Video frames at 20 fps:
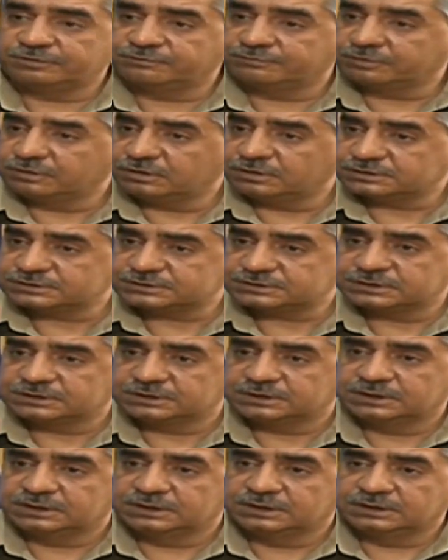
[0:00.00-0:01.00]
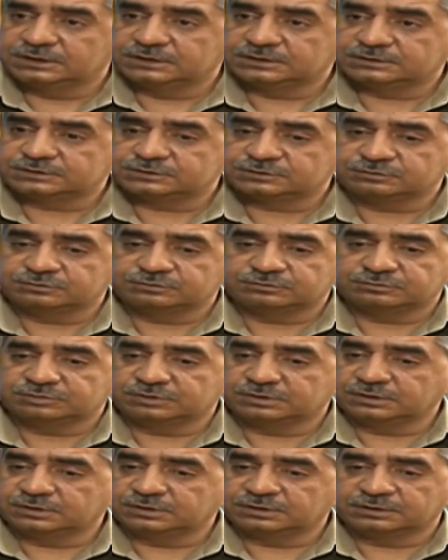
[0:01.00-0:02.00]
free of cost.
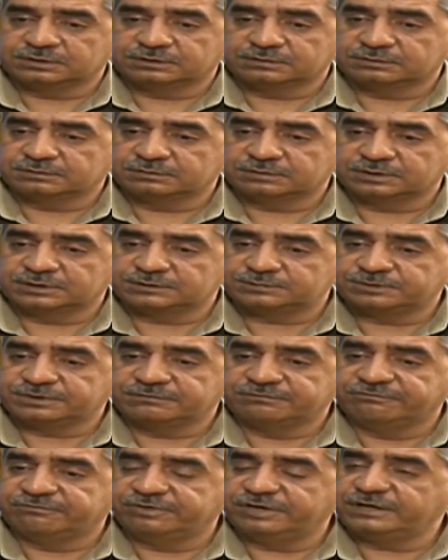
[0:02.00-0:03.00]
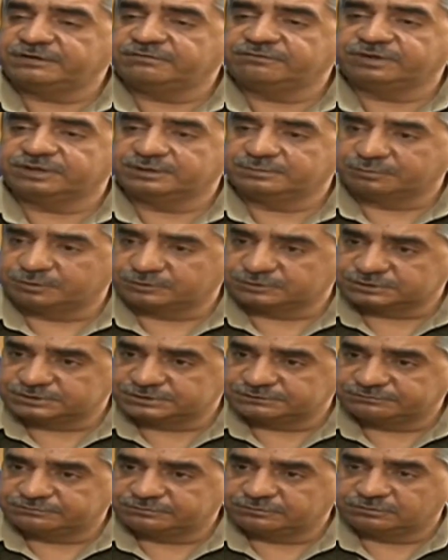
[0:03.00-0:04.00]
So it's been a very, very
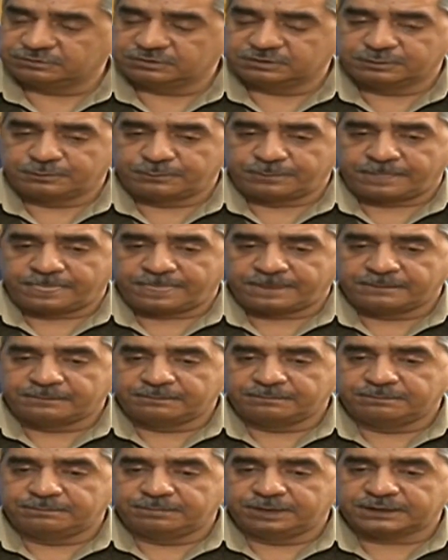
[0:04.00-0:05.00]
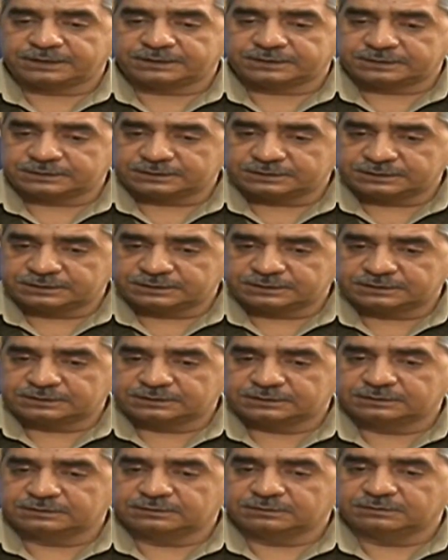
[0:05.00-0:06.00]
positive role. But
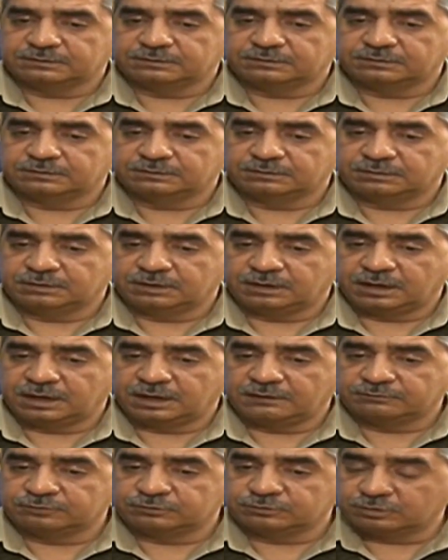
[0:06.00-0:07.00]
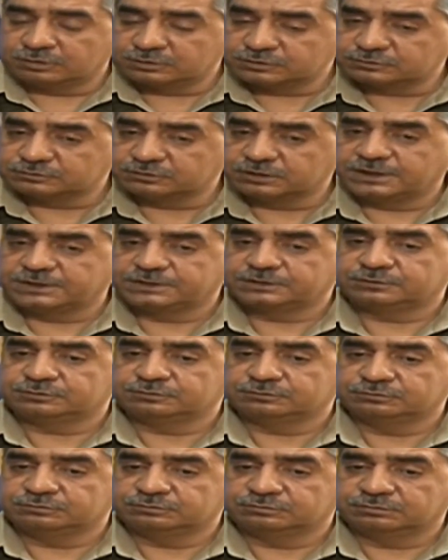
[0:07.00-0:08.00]
I would also
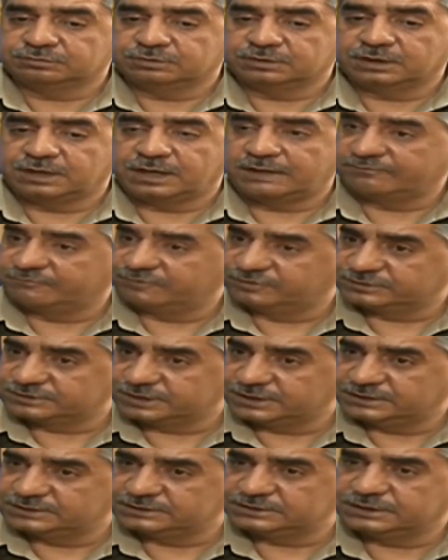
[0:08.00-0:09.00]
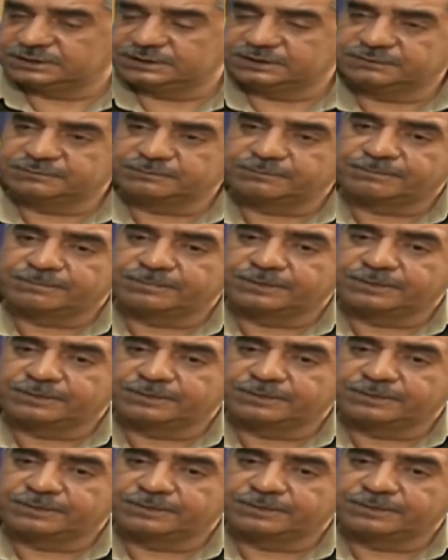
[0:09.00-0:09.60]
like to emphasize here